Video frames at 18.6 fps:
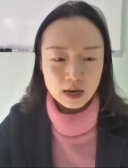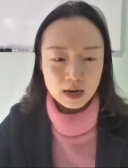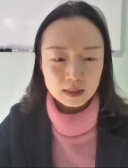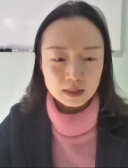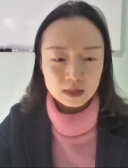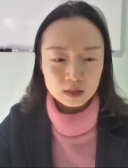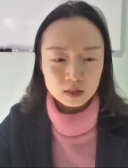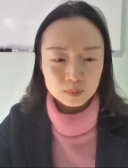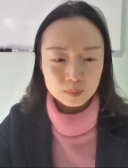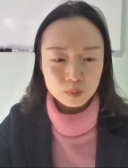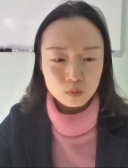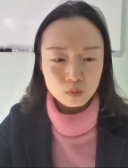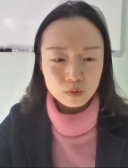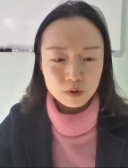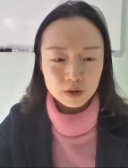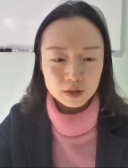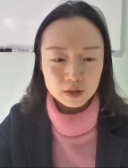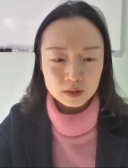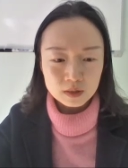at this
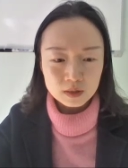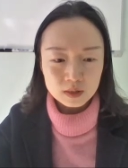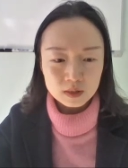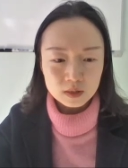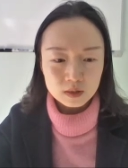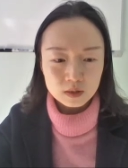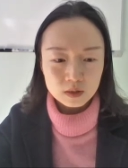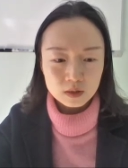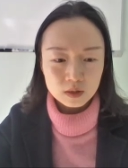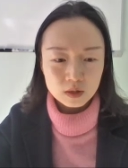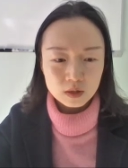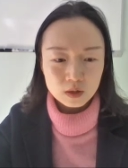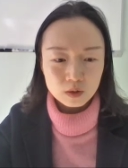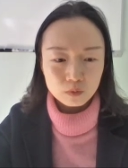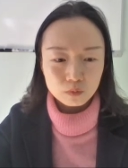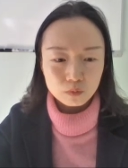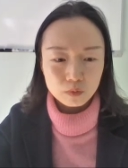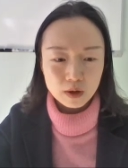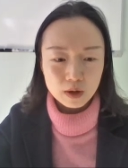point
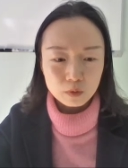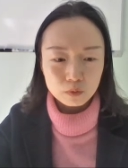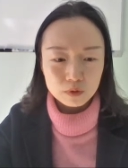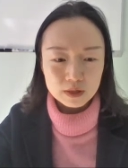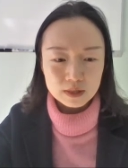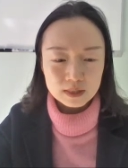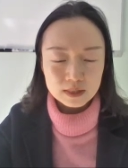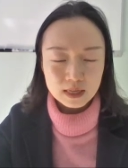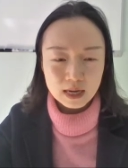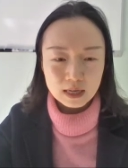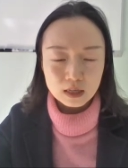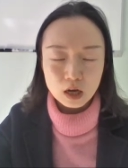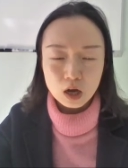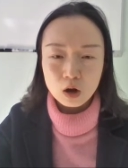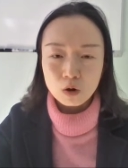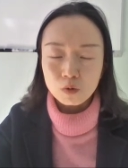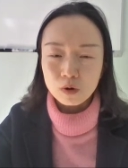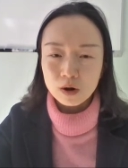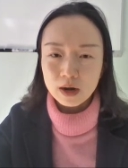when we set
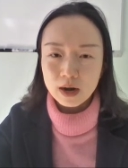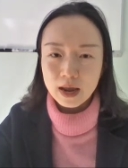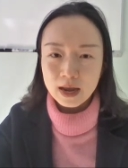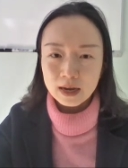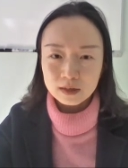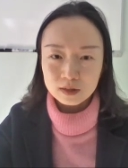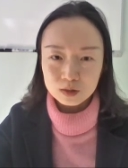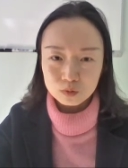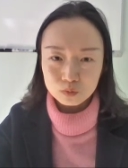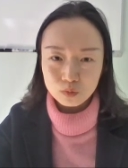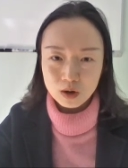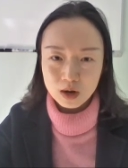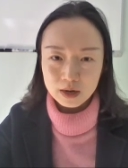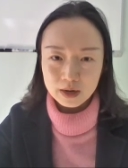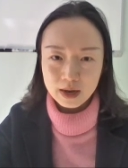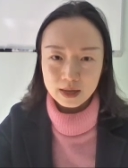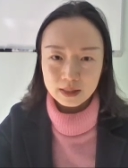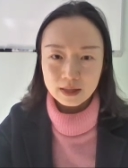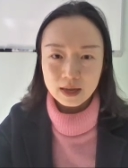our
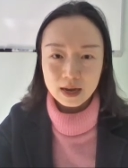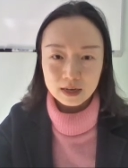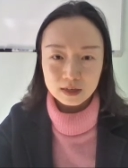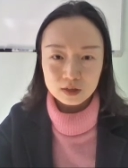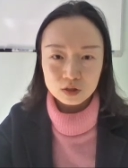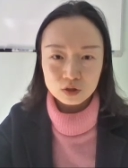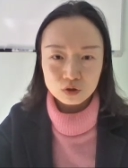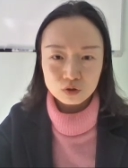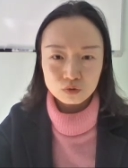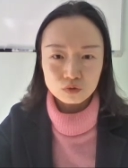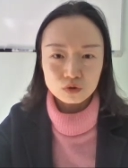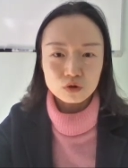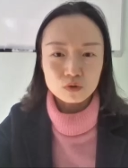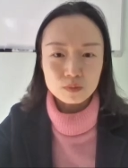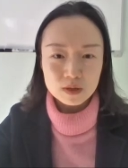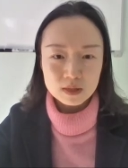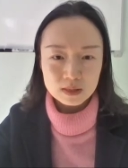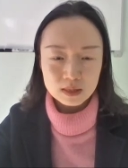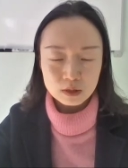x1 and x2 to
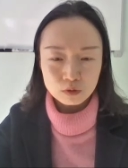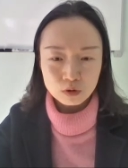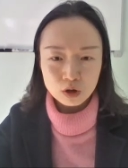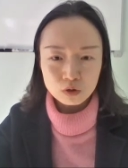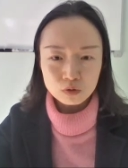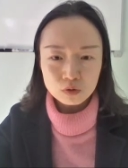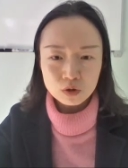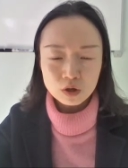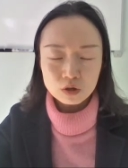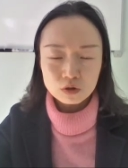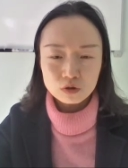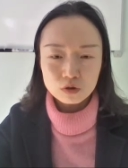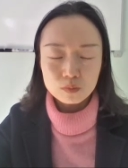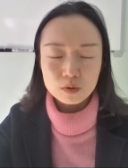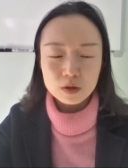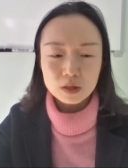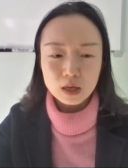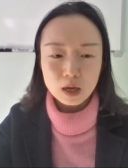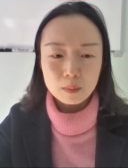be 0, to
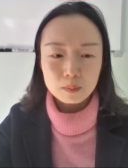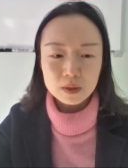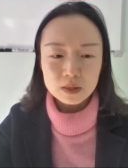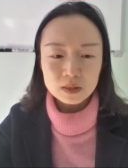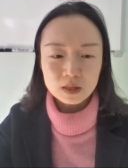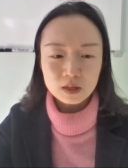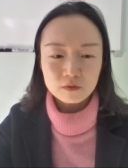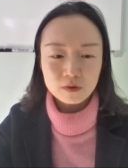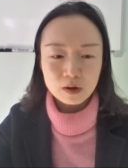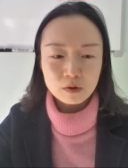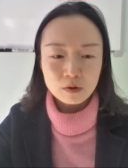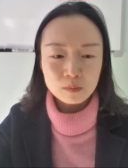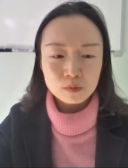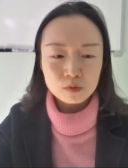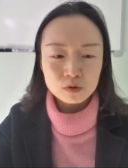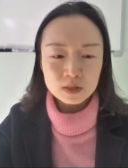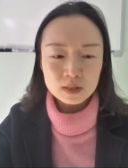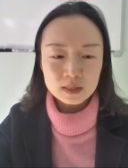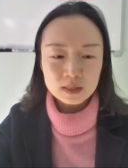be non-basic
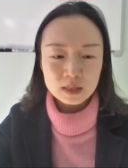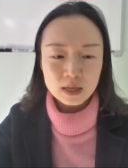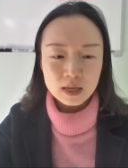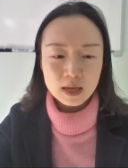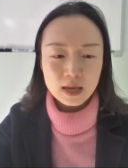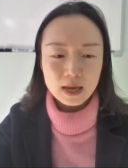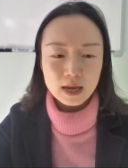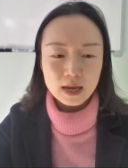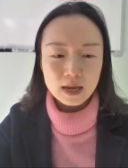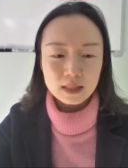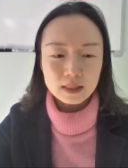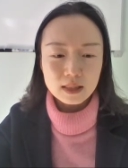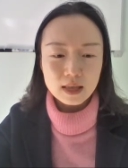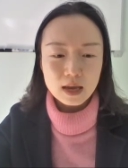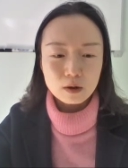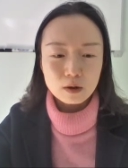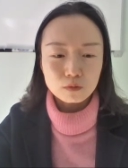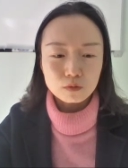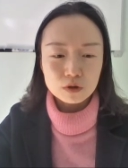variables, and
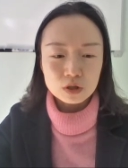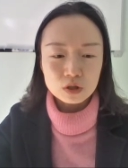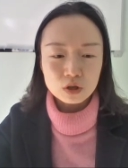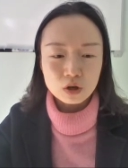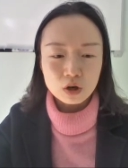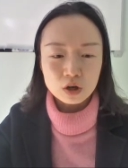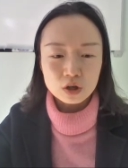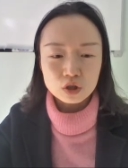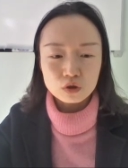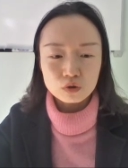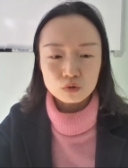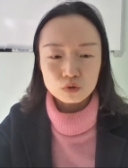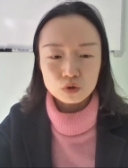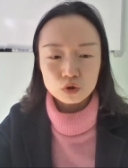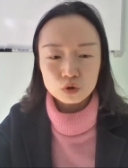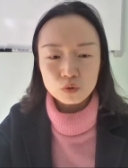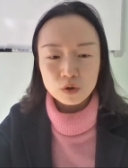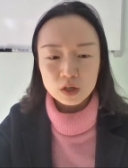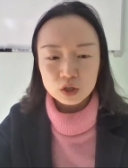then we start to
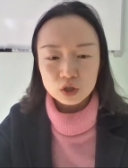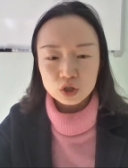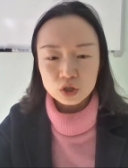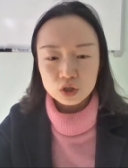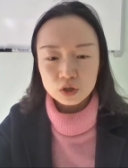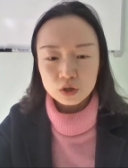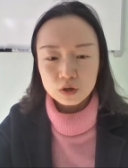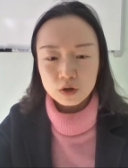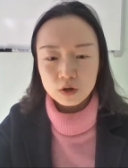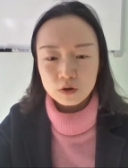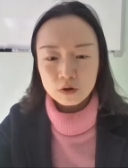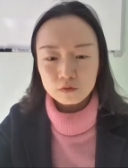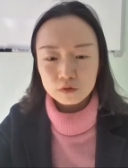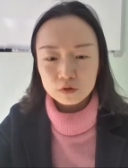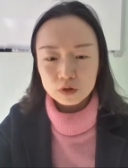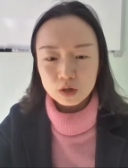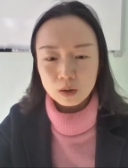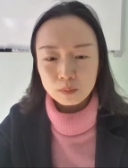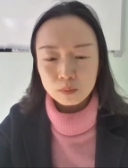switch.
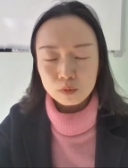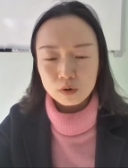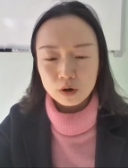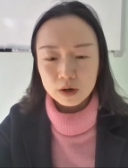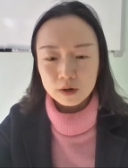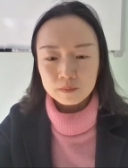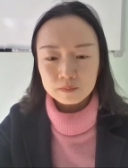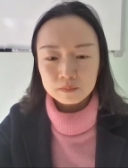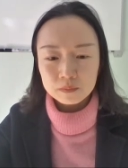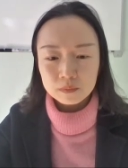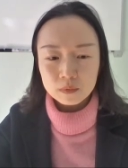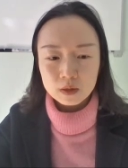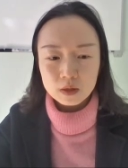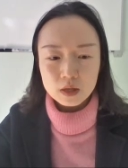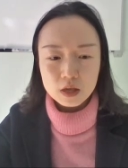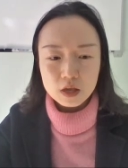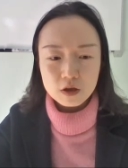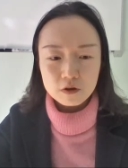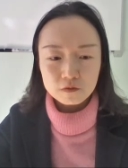For example,
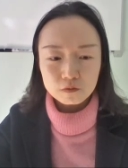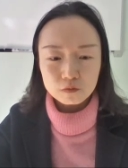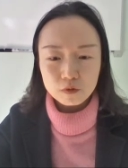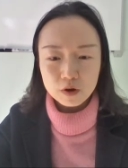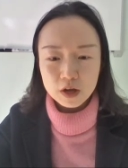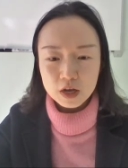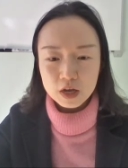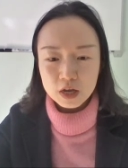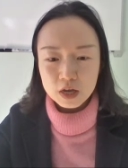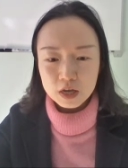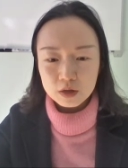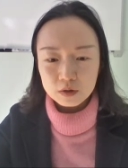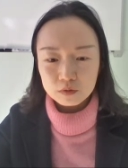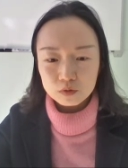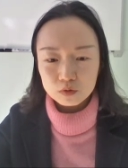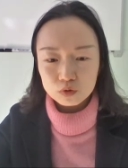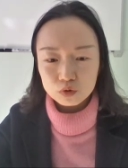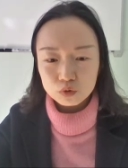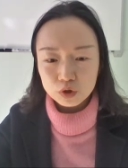if
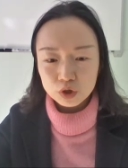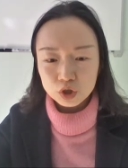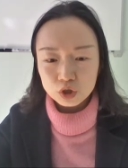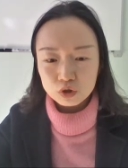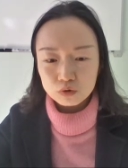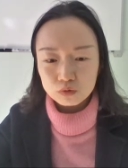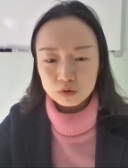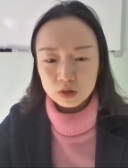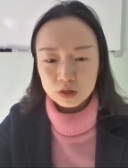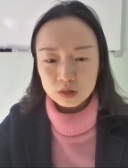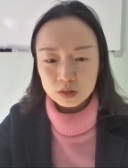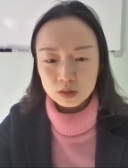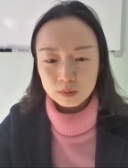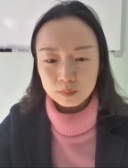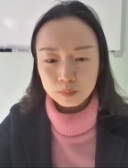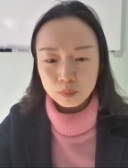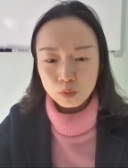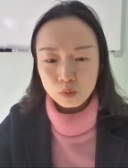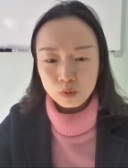we switch to this
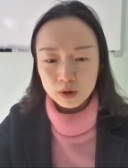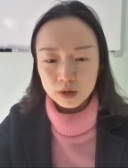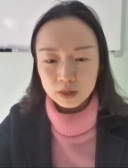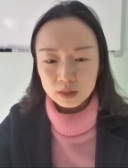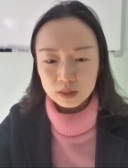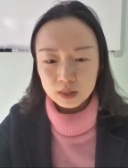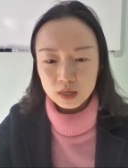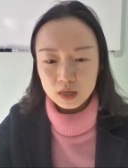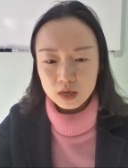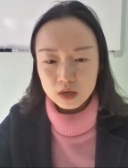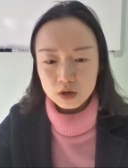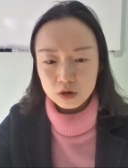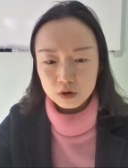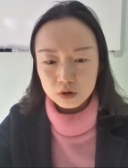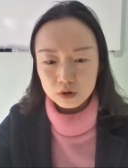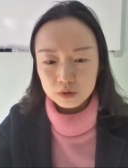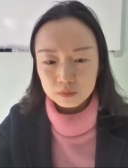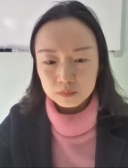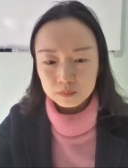point
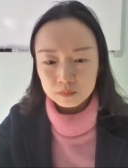here,